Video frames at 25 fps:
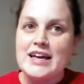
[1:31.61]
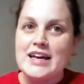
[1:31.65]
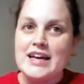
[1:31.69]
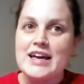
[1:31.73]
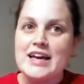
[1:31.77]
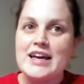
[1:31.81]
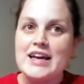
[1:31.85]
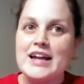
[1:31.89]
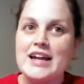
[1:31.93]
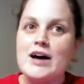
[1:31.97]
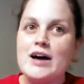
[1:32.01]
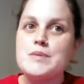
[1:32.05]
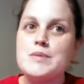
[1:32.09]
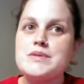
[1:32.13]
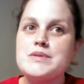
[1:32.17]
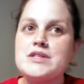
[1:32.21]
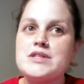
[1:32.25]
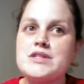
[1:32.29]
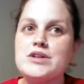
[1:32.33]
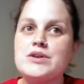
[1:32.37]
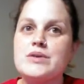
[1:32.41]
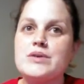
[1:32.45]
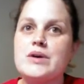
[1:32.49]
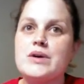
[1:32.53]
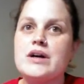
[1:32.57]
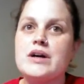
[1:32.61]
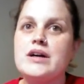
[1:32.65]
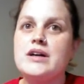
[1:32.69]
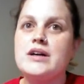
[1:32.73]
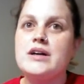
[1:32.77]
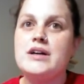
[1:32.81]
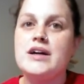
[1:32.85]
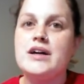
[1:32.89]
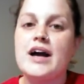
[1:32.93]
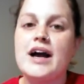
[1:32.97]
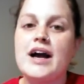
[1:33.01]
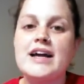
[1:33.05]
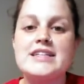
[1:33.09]
it helps you
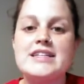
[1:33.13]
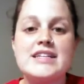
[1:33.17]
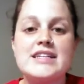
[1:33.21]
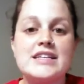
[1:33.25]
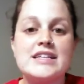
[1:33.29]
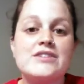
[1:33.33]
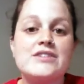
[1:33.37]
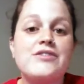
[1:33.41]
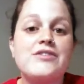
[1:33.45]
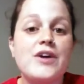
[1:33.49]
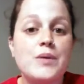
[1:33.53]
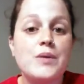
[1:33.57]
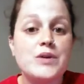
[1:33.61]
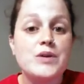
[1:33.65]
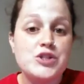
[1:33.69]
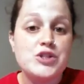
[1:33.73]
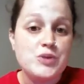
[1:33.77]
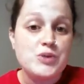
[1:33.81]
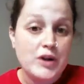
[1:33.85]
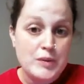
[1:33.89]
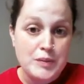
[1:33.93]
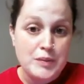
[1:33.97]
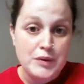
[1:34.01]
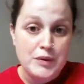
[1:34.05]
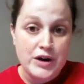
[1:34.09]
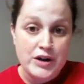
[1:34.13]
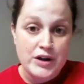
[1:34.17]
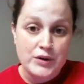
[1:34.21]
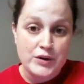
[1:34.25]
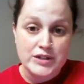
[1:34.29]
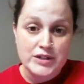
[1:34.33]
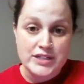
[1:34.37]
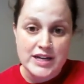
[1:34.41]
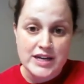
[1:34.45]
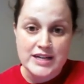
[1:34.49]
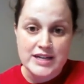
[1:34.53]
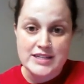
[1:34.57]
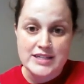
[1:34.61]
identify what you want to
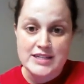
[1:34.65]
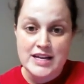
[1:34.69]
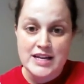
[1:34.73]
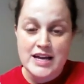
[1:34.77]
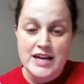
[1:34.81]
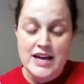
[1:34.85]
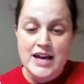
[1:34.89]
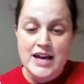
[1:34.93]
prioritize.